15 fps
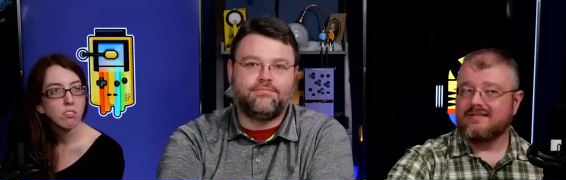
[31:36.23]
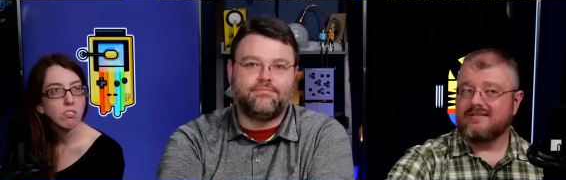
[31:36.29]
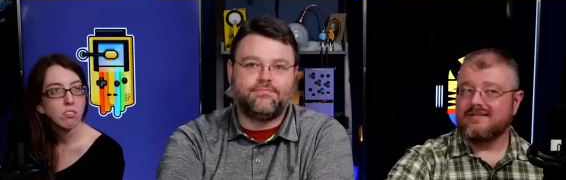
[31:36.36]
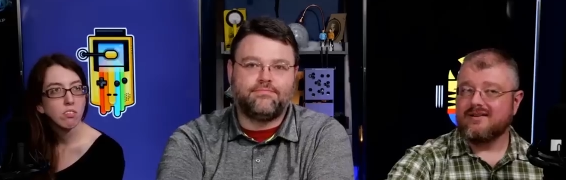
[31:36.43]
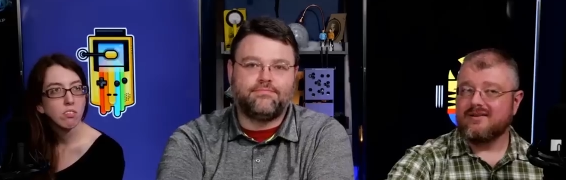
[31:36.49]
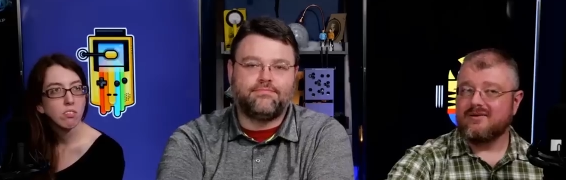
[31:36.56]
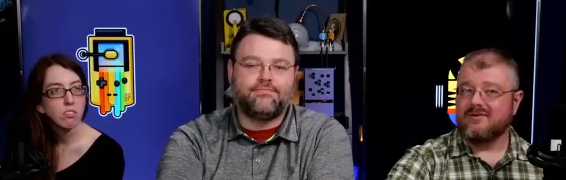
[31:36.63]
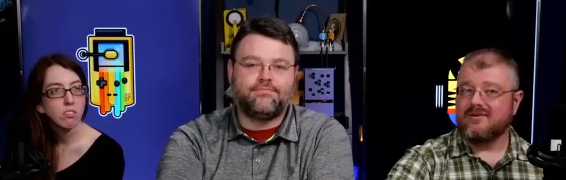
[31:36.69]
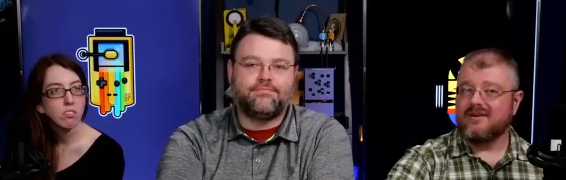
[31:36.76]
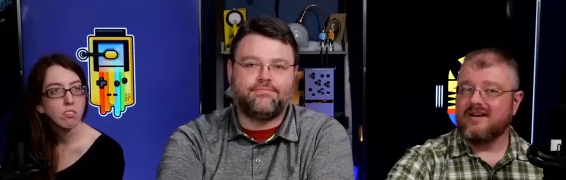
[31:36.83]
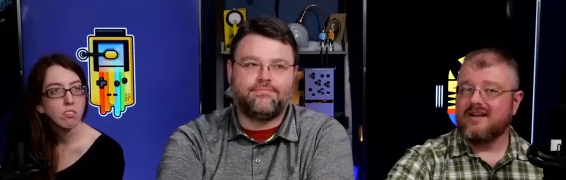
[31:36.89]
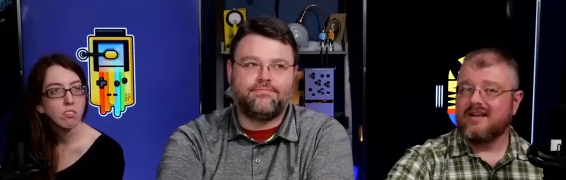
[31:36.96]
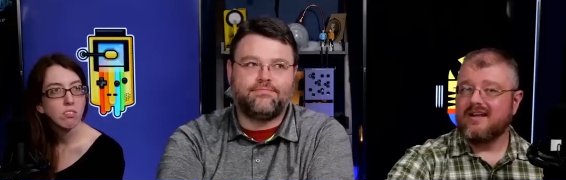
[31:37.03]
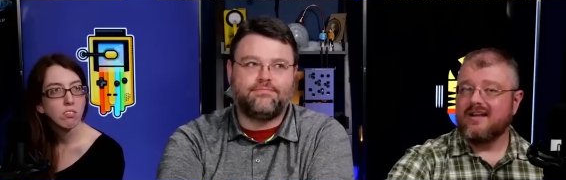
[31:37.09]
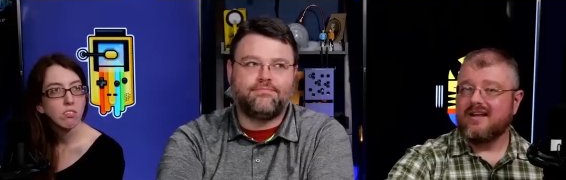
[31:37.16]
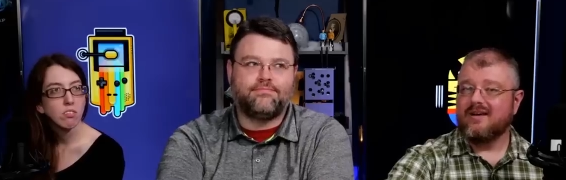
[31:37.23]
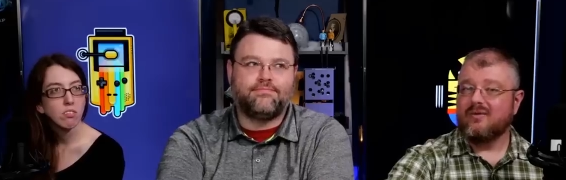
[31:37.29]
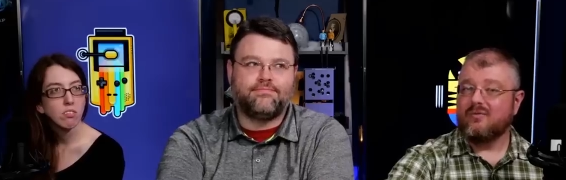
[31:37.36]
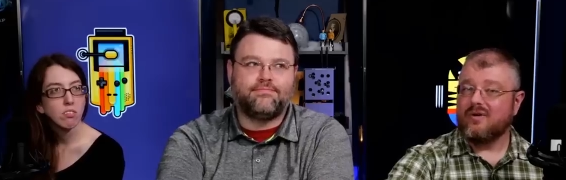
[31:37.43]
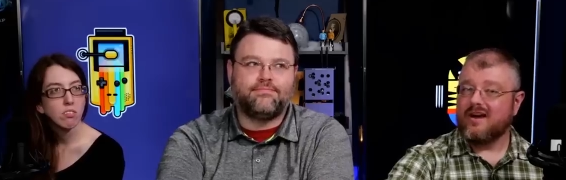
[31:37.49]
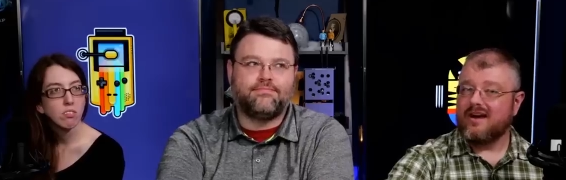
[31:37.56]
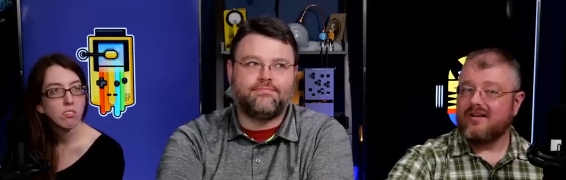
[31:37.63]
Speaker 1: So,
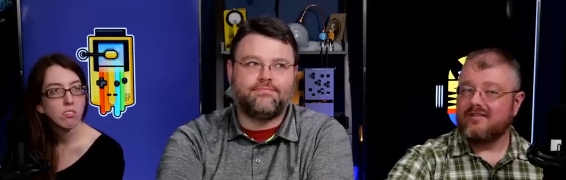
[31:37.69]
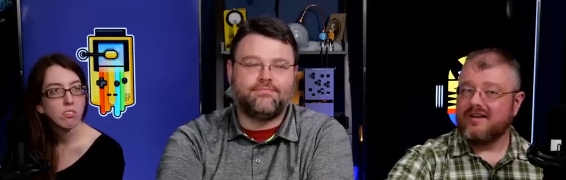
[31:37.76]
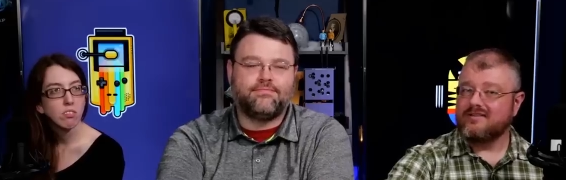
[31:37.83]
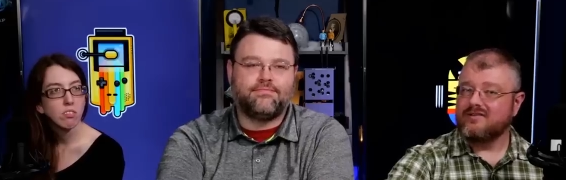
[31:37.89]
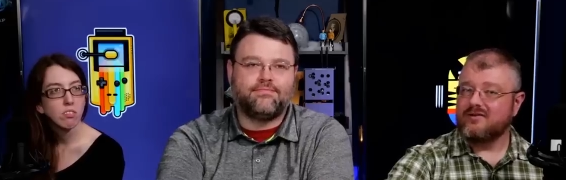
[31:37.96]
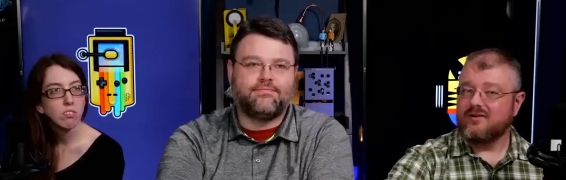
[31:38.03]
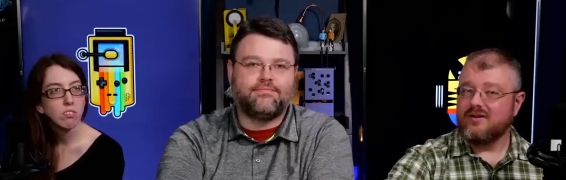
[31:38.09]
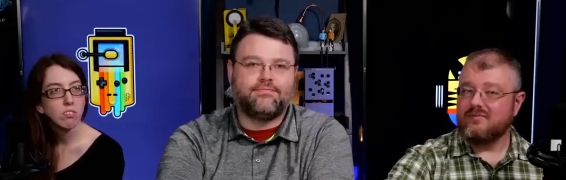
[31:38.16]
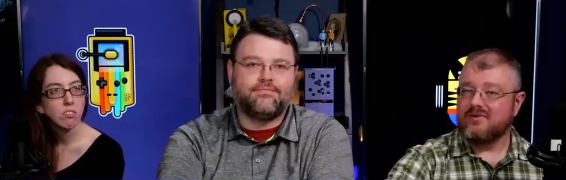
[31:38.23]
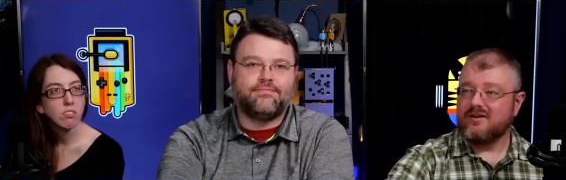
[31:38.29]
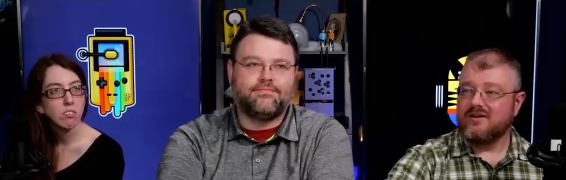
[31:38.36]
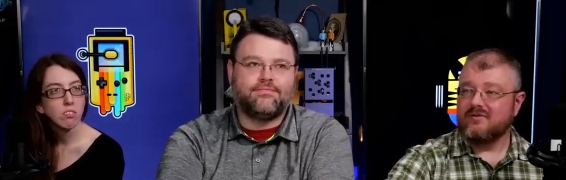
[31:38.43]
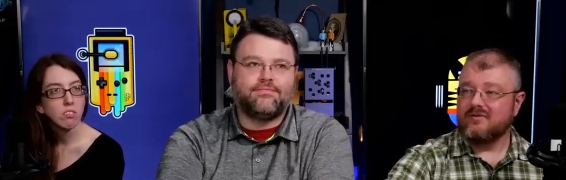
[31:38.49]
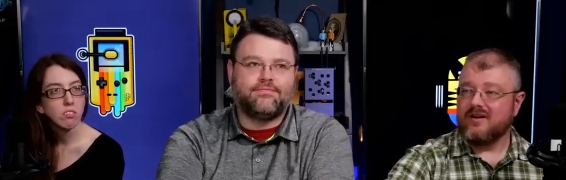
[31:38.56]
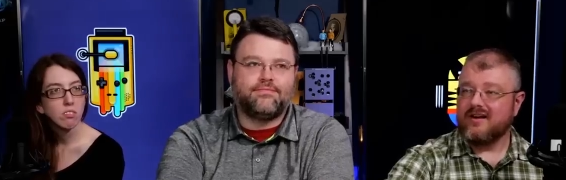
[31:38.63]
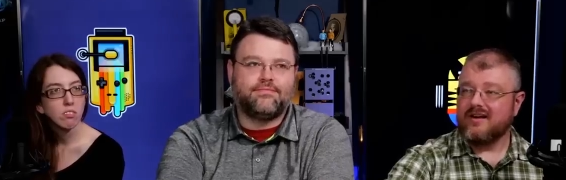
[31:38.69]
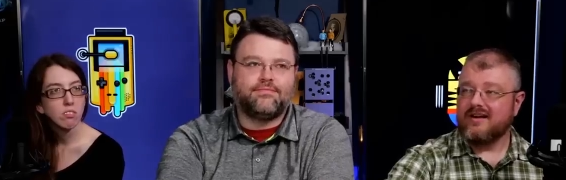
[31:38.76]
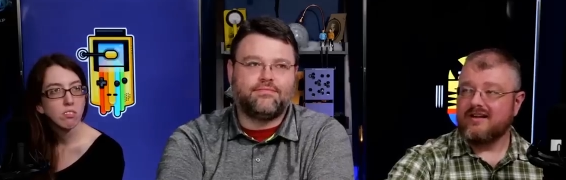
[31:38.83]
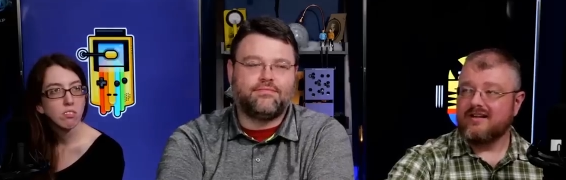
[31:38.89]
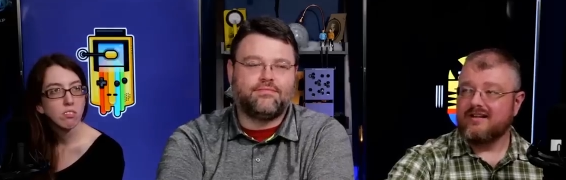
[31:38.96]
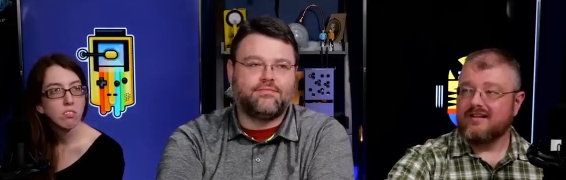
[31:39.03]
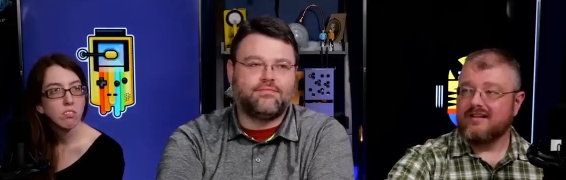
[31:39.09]
wow, that's creepy,
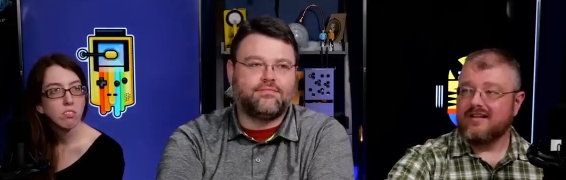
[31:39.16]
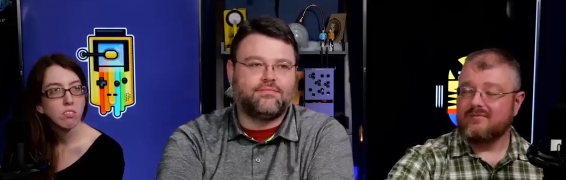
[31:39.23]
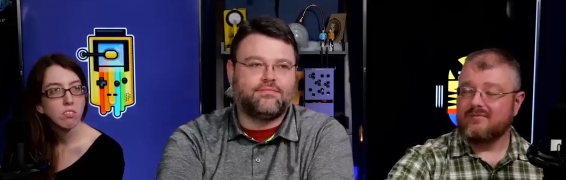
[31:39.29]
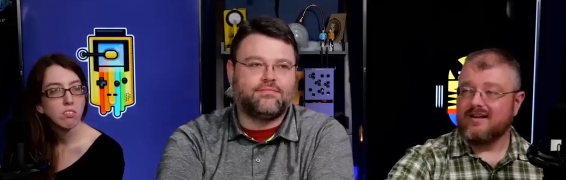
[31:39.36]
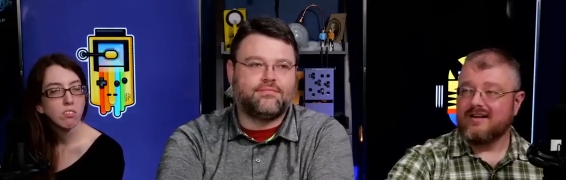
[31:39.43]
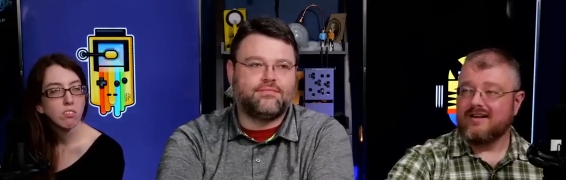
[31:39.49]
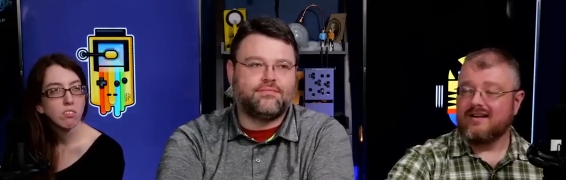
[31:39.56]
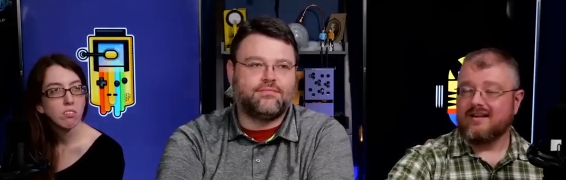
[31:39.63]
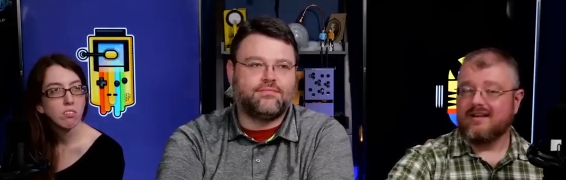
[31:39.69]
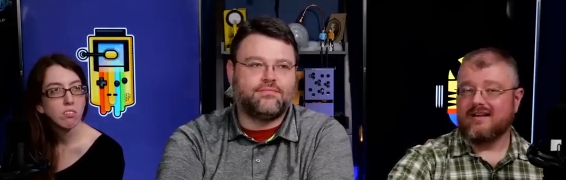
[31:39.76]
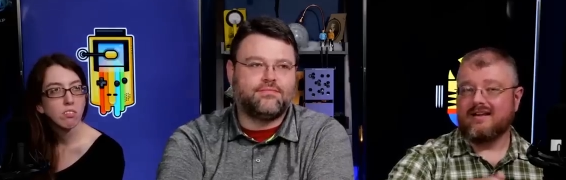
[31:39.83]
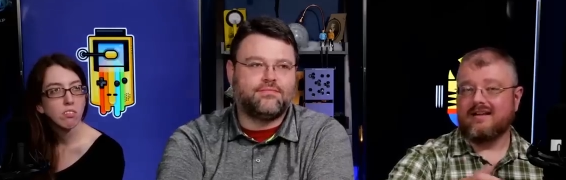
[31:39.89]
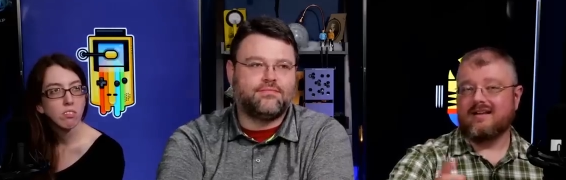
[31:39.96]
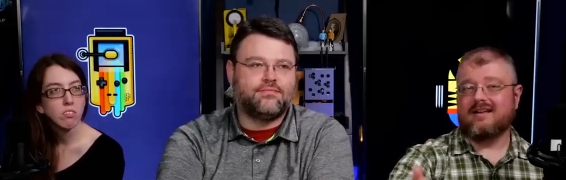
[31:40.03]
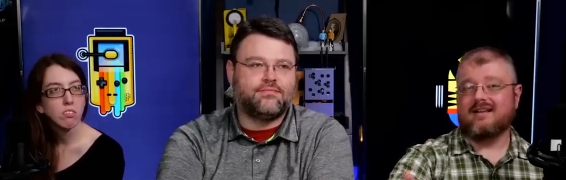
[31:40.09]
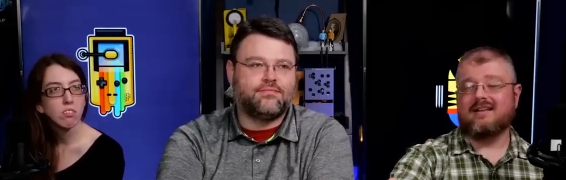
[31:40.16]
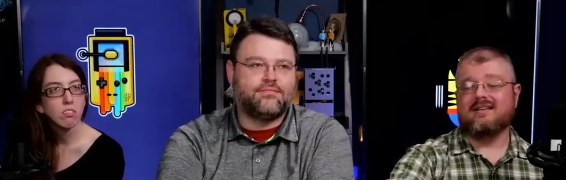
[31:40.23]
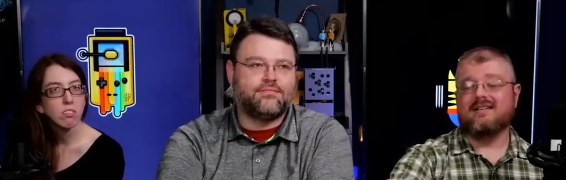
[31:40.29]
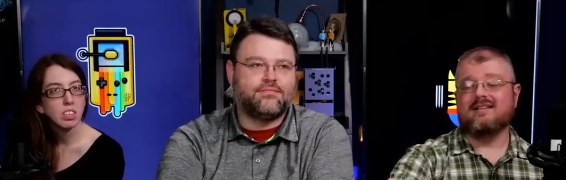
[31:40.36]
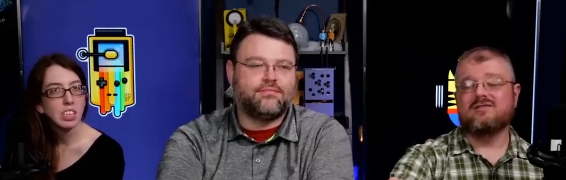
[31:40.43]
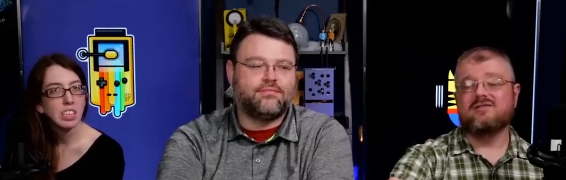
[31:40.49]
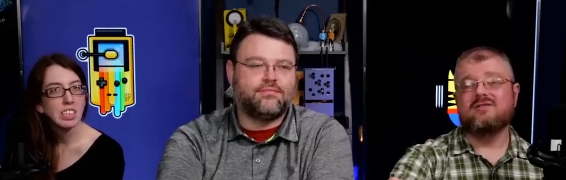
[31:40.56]
right? I mean,
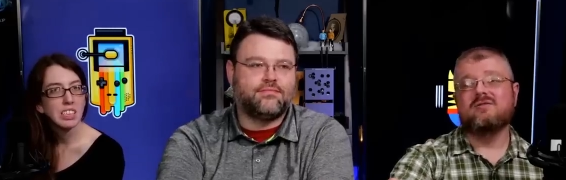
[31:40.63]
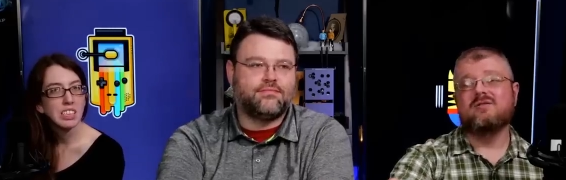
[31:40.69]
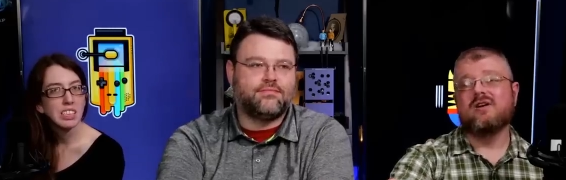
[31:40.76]
because